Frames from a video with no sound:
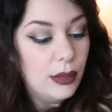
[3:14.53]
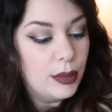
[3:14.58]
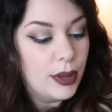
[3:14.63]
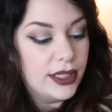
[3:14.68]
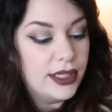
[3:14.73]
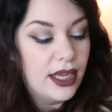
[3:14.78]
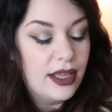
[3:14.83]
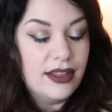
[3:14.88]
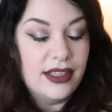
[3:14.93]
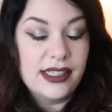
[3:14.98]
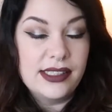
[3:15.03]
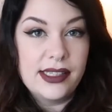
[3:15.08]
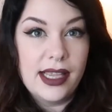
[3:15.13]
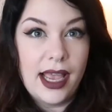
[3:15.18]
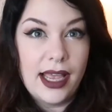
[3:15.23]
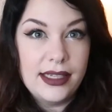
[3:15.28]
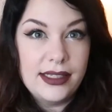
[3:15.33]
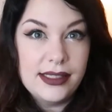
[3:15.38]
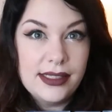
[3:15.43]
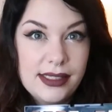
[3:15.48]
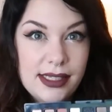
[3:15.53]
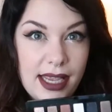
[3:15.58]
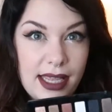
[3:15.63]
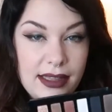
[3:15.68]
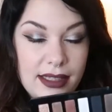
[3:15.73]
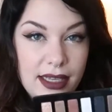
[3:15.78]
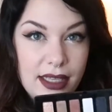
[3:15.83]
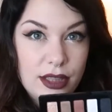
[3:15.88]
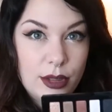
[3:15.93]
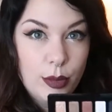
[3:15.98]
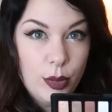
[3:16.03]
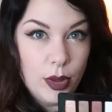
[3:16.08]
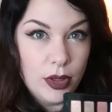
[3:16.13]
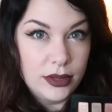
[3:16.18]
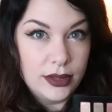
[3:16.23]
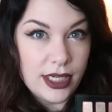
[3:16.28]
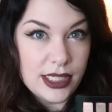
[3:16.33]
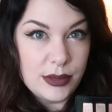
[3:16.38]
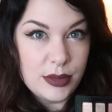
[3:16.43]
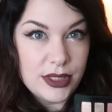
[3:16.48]
But the satins and like the
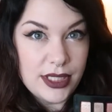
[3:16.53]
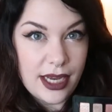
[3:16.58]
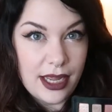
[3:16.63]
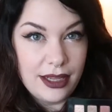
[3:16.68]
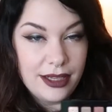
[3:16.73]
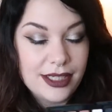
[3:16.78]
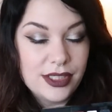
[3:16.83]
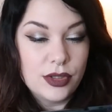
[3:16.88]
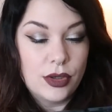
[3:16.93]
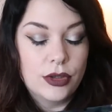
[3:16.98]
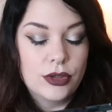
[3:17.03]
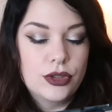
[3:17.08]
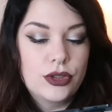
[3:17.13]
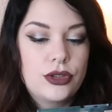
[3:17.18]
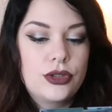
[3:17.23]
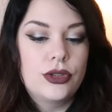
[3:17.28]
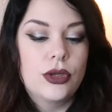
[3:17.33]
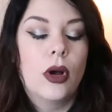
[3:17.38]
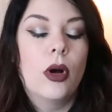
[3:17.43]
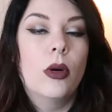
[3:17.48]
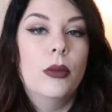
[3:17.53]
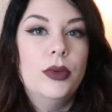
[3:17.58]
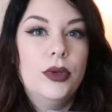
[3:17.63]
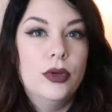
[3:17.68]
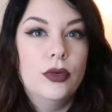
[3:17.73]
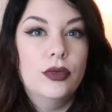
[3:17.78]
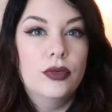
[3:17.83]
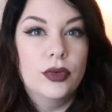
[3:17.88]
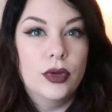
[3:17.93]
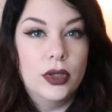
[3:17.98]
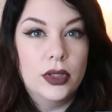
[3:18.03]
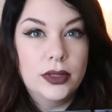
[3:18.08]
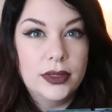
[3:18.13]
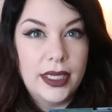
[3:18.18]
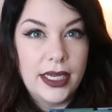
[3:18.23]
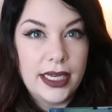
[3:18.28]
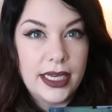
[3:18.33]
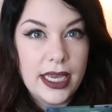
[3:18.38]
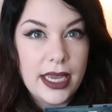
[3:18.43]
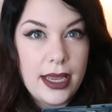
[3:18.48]
pearlized metallics are so beautiful.
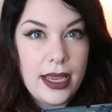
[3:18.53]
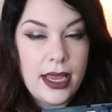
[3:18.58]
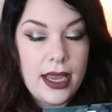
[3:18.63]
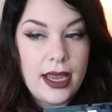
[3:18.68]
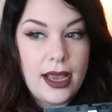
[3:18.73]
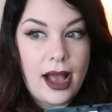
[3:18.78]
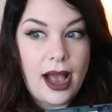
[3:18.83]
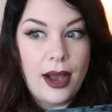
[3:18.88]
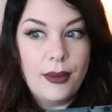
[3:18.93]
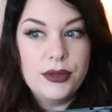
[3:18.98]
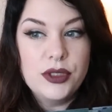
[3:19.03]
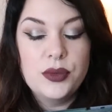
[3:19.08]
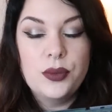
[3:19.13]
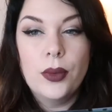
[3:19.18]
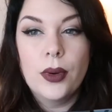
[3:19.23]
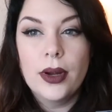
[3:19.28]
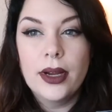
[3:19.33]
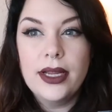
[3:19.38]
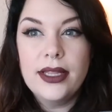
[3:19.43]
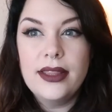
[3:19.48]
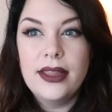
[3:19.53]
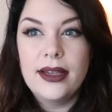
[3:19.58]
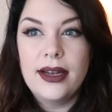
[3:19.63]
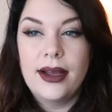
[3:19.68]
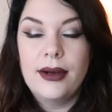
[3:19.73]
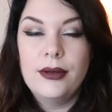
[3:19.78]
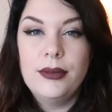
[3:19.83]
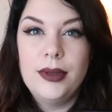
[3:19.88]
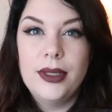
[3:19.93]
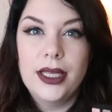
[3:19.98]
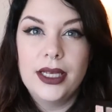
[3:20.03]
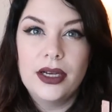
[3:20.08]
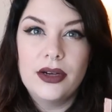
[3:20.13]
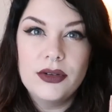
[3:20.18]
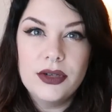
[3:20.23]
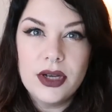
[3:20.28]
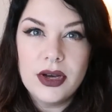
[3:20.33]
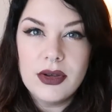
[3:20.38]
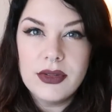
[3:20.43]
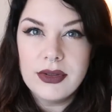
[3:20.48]
Like I was worried that I would be like,
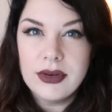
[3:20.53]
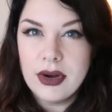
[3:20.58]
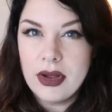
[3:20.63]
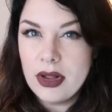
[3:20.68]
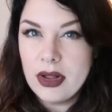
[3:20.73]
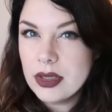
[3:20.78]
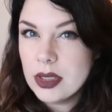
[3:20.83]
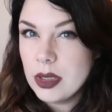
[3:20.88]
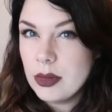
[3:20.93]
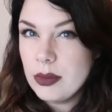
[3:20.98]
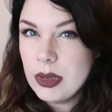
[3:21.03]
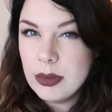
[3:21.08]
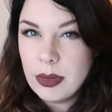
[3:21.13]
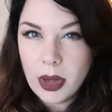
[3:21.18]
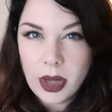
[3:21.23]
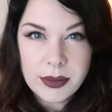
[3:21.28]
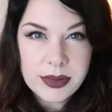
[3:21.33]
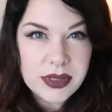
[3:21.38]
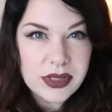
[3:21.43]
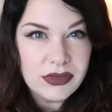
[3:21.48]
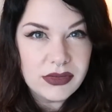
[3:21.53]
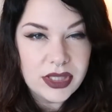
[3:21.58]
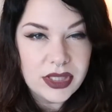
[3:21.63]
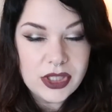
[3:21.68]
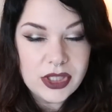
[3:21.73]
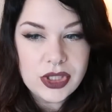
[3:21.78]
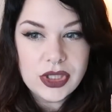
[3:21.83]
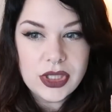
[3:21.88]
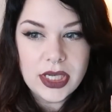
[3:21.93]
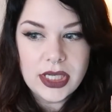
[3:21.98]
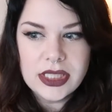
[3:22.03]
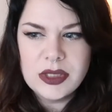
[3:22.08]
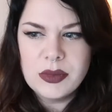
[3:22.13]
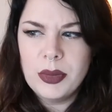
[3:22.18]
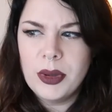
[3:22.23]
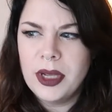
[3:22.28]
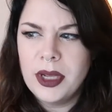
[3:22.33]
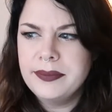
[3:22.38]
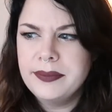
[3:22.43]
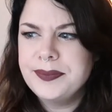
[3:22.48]
oh no, they're all gonna be pops of lid shades,
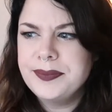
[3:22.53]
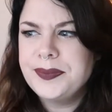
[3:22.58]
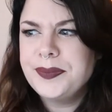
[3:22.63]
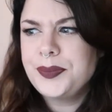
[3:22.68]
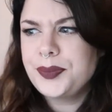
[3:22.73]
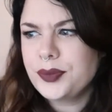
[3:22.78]
but